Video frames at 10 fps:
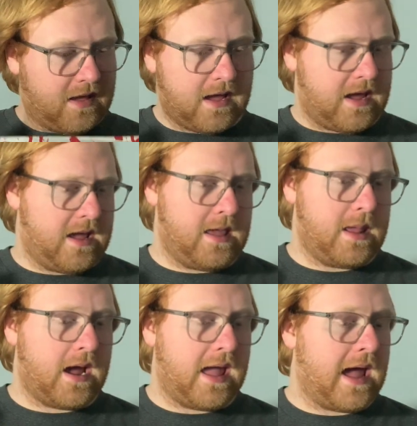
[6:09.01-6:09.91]
And
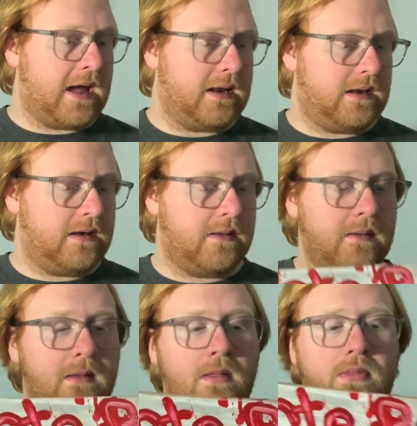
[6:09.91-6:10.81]
I added
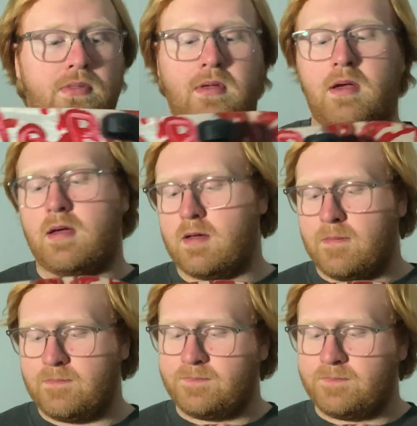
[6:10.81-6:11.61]
the